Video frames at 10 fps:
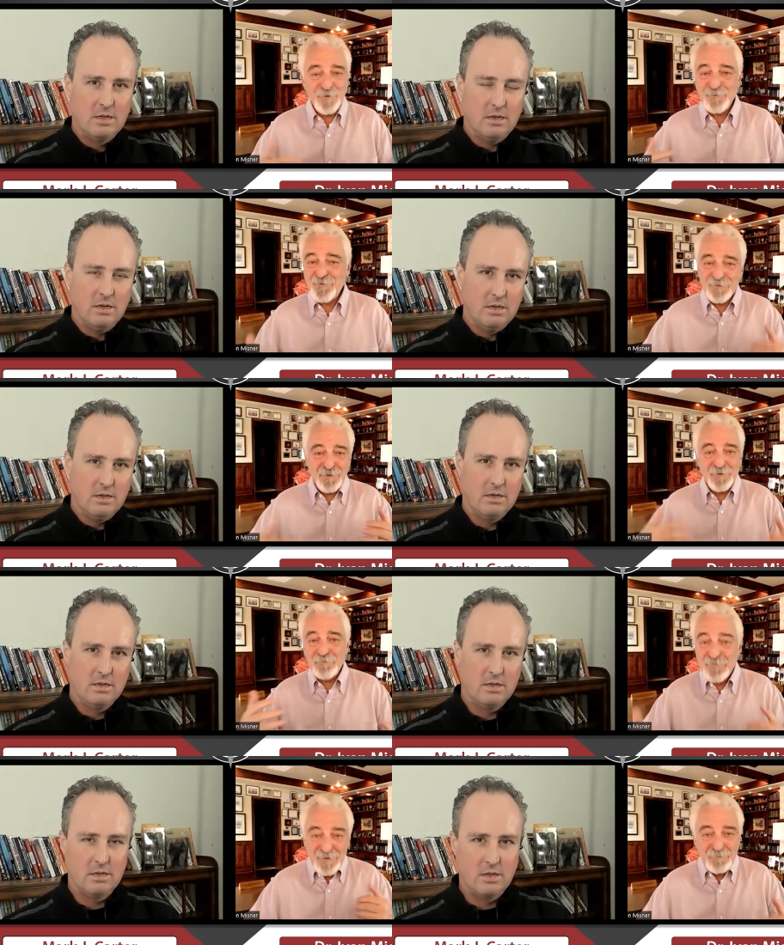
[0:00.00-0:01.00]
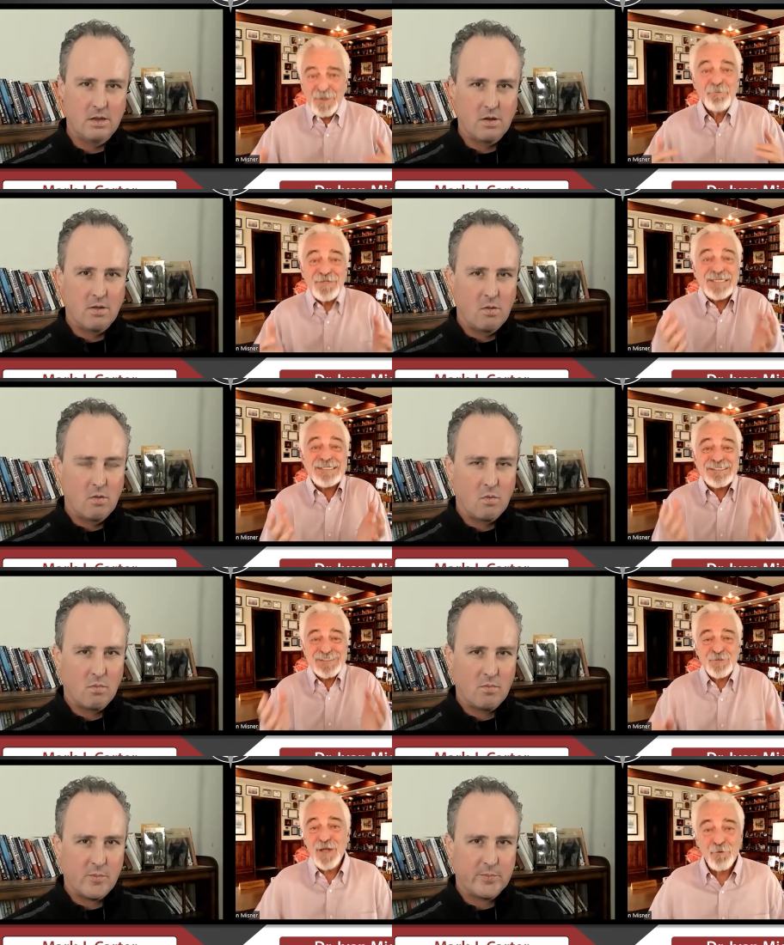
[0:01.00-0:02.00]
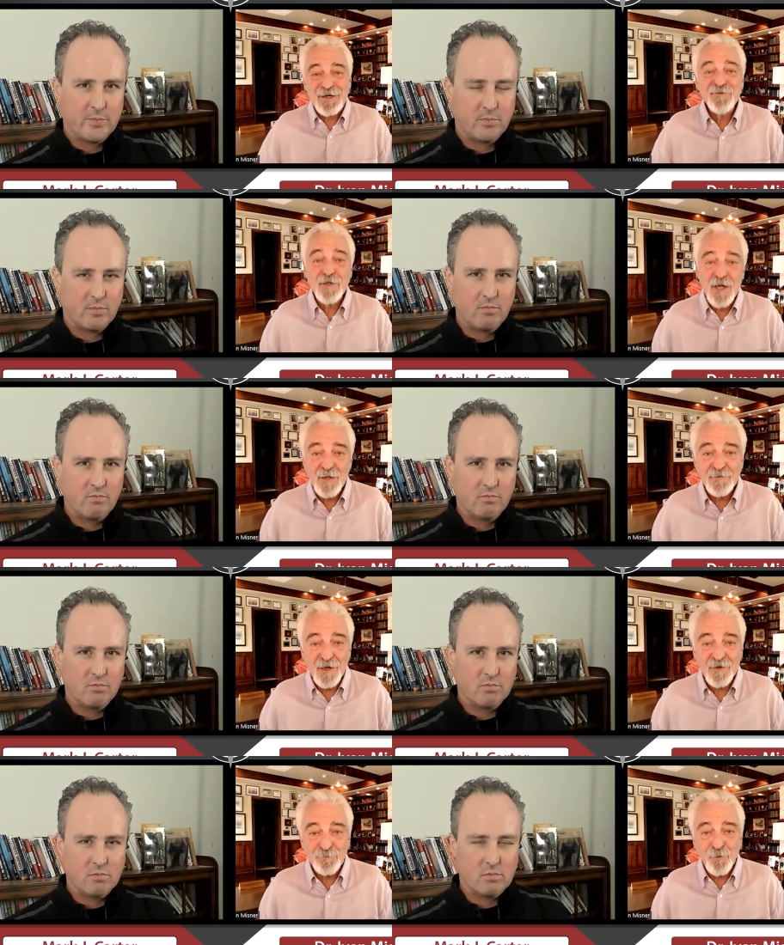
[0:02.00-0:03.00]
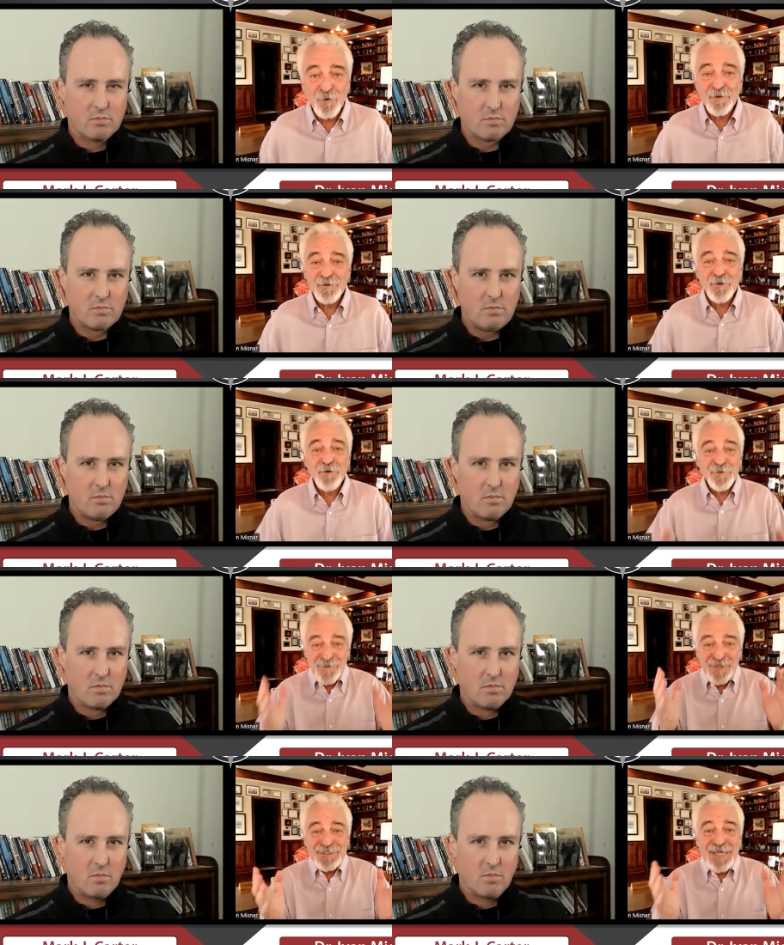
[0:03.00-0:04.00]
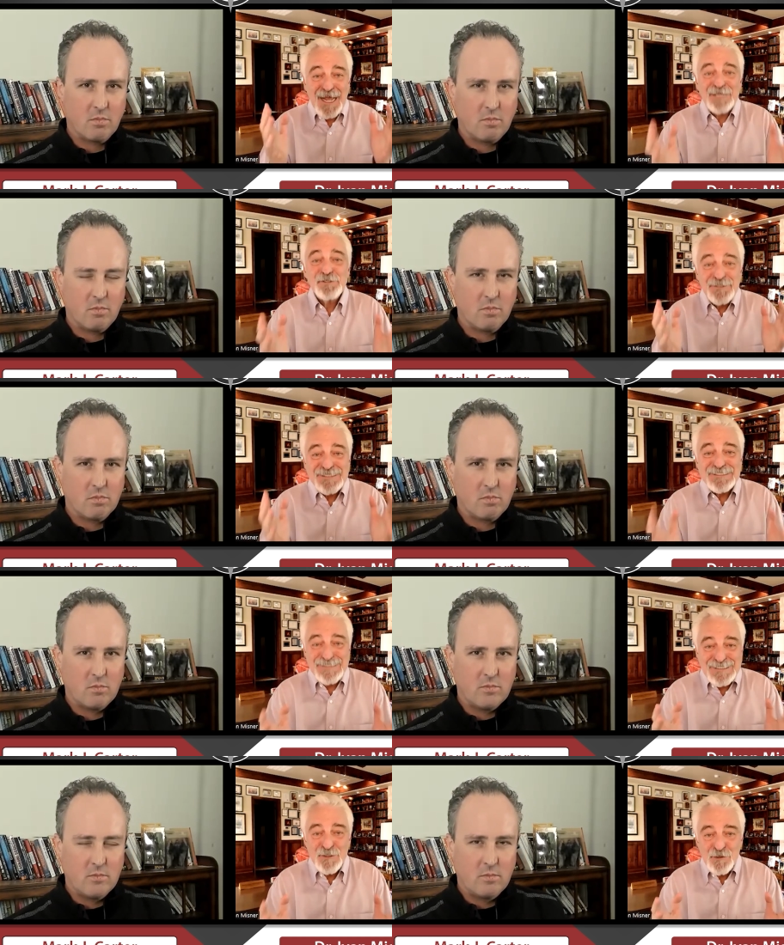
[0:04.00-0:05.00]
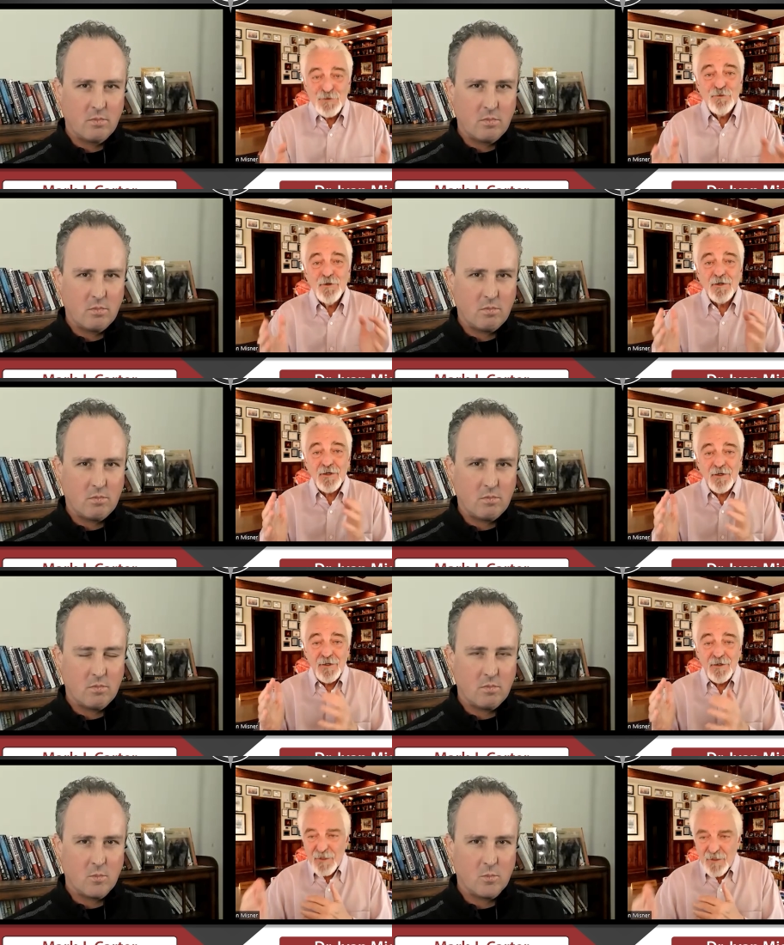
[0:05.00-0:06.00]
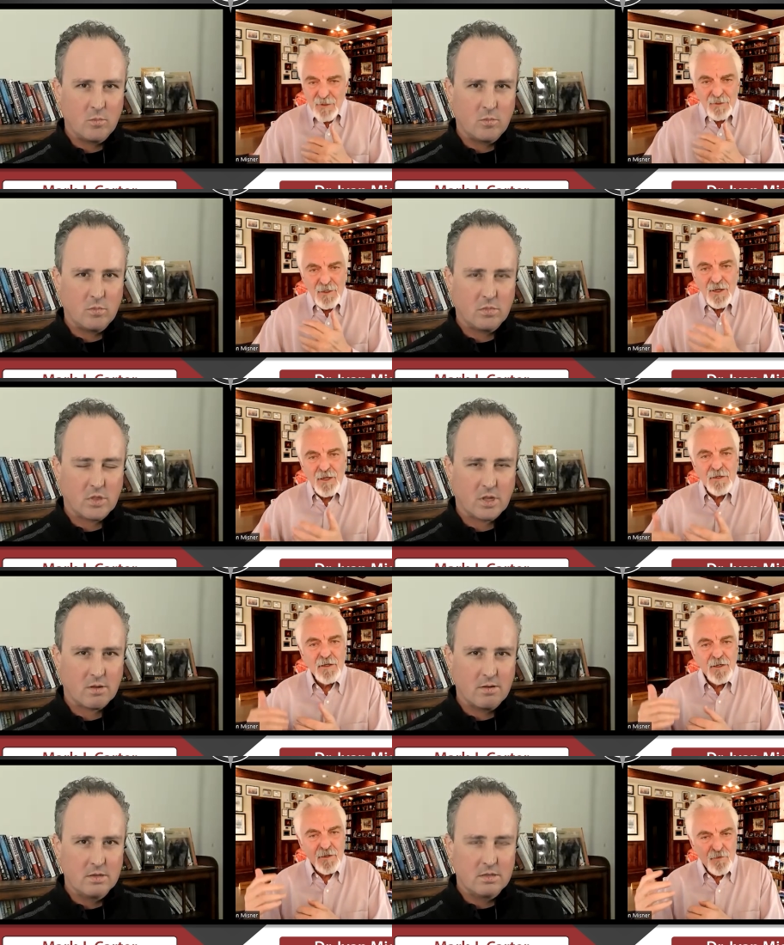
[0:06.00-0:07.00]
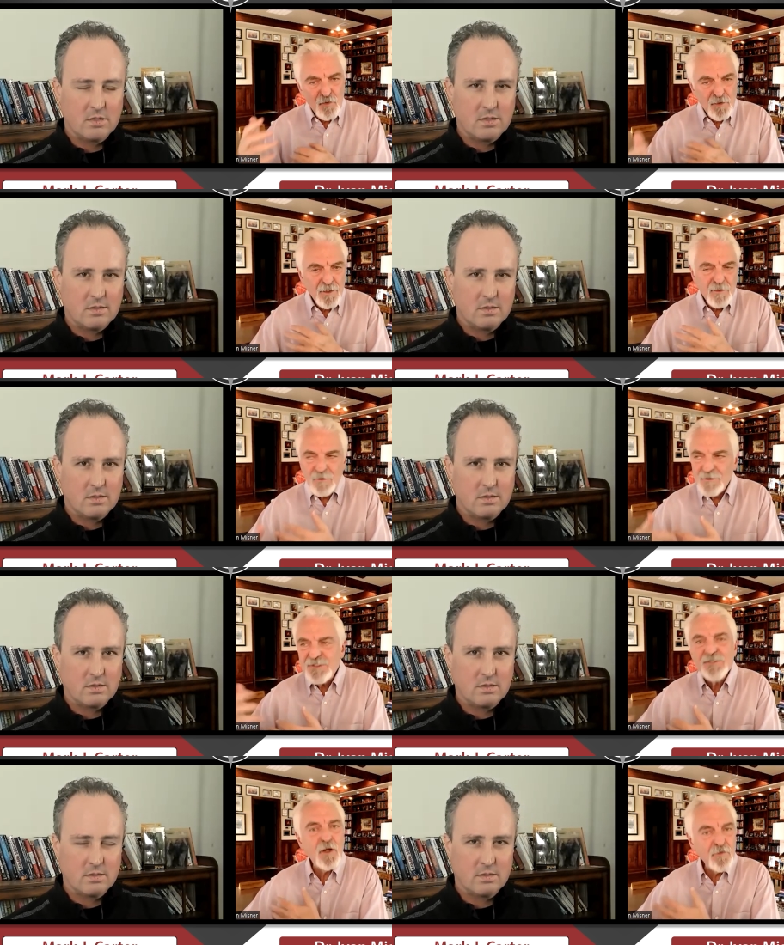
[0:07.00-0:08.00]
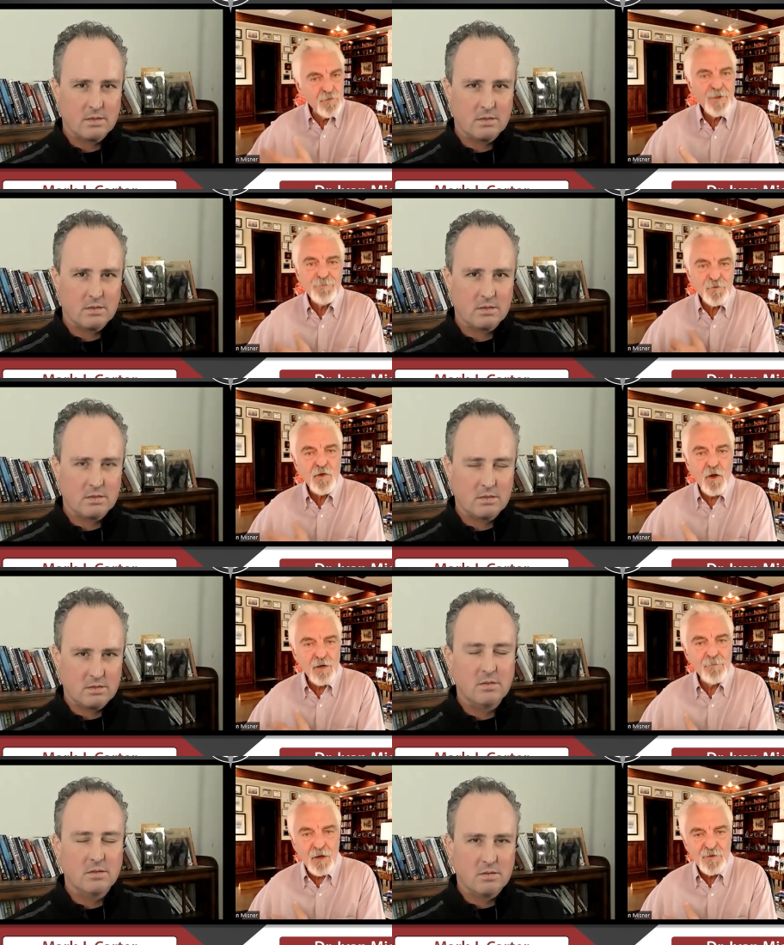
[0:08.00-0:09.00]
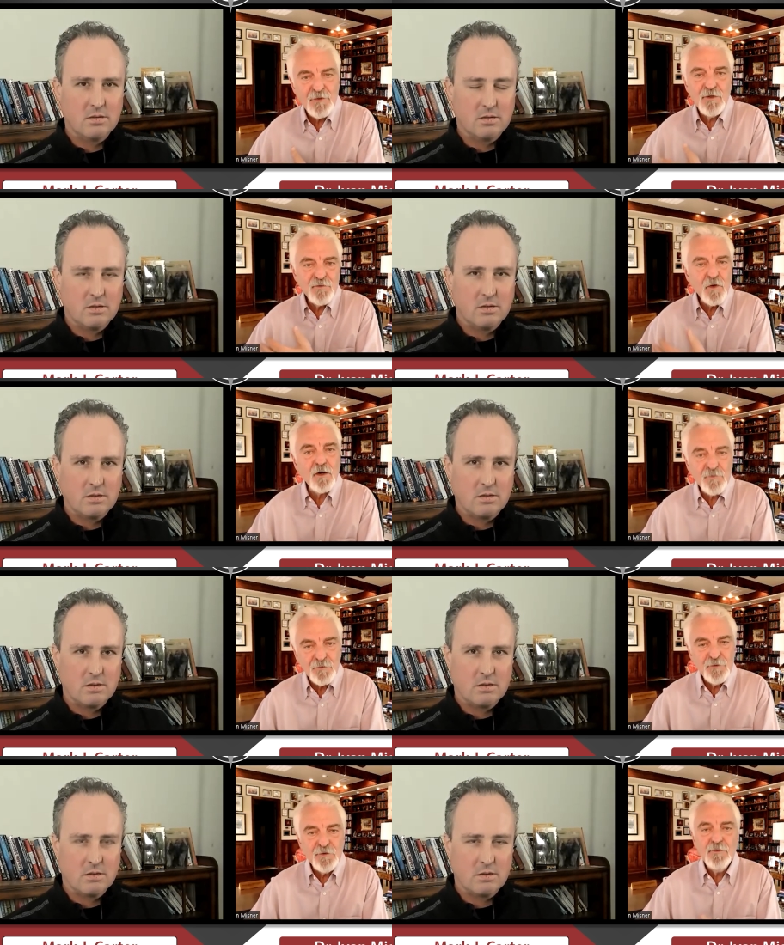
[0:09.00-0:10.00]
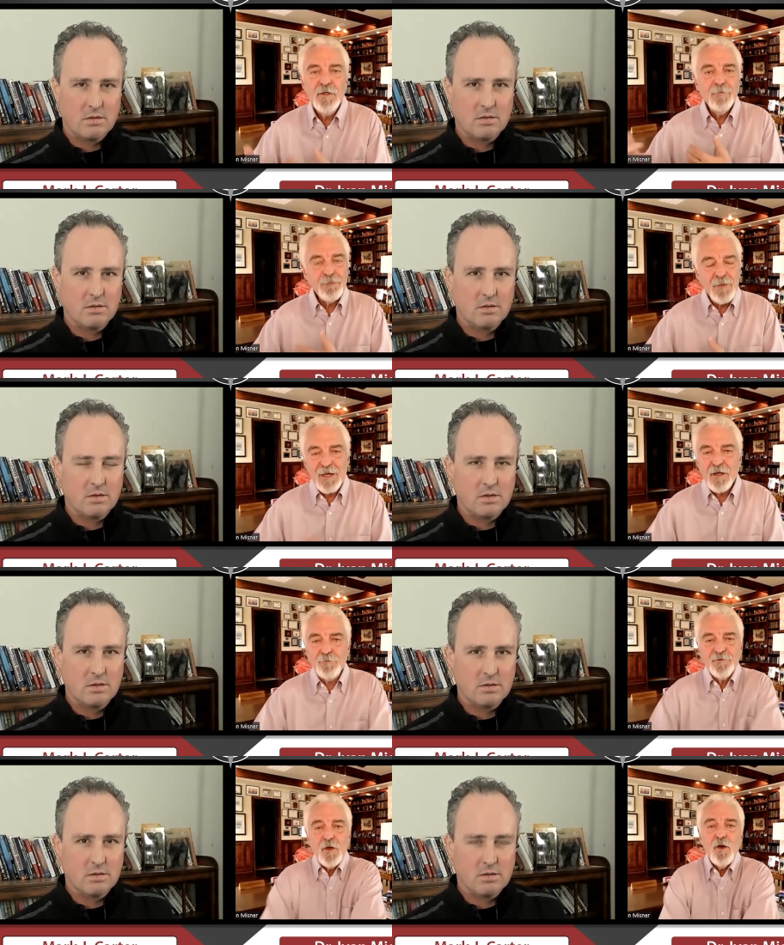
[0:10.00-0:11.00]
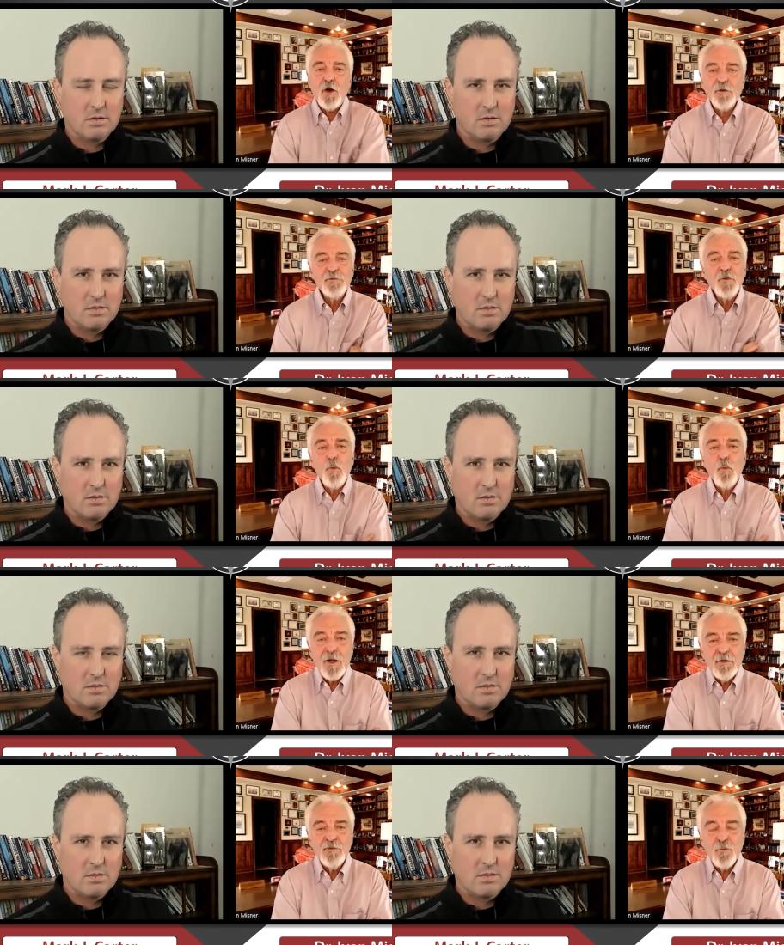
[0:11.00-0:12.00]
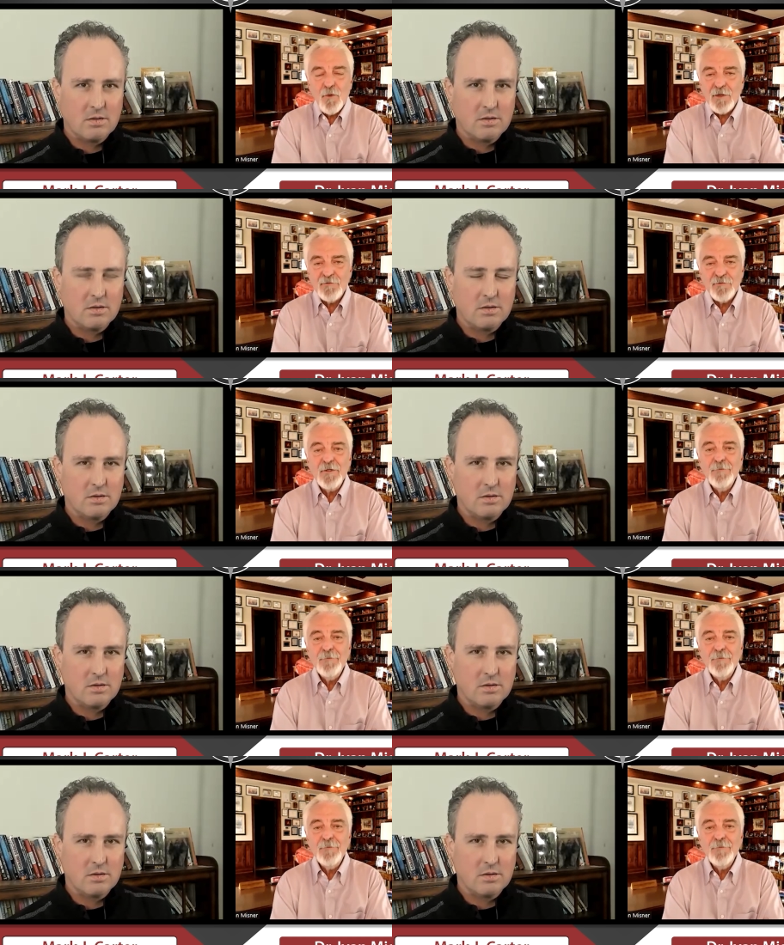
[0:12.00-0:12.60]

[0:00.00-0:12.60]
Speaker 1: groups. You know, people need to see you. Networking is a contact sport. You know, they, they need to actually see you uh, and and and and listen to other people talk about you and talk to you. That helps. Also, one to ones.